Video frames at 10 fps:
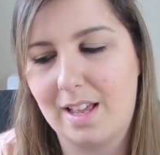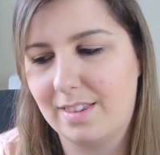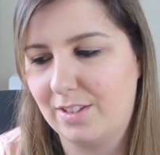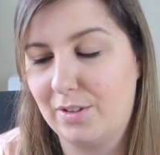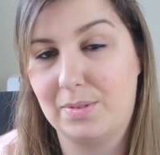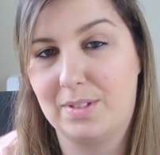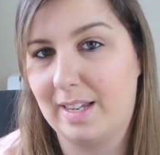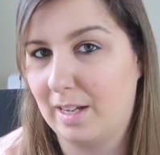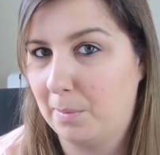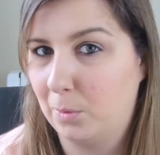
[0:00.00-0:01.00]
and they don't
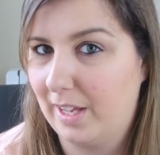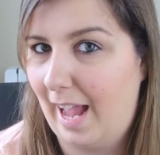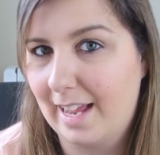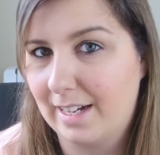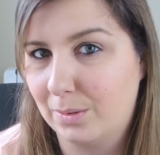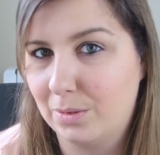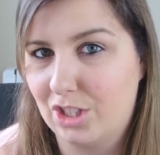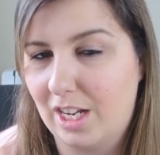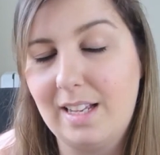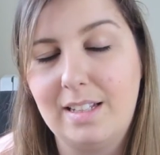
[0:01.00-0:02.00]
take up all the adult
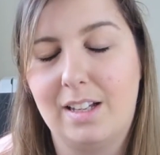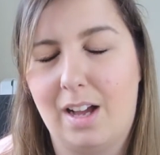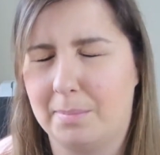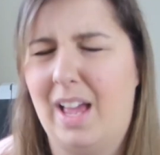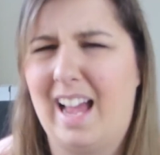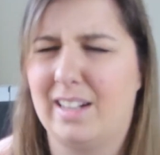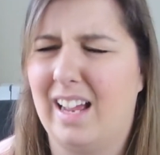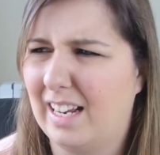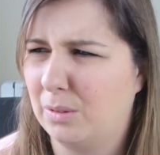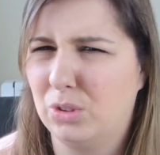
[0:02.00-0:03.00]
cheat, um,
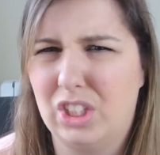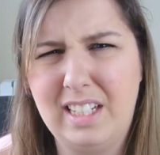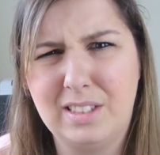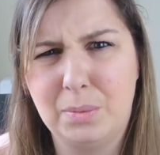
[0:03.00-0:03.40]
adult cheat?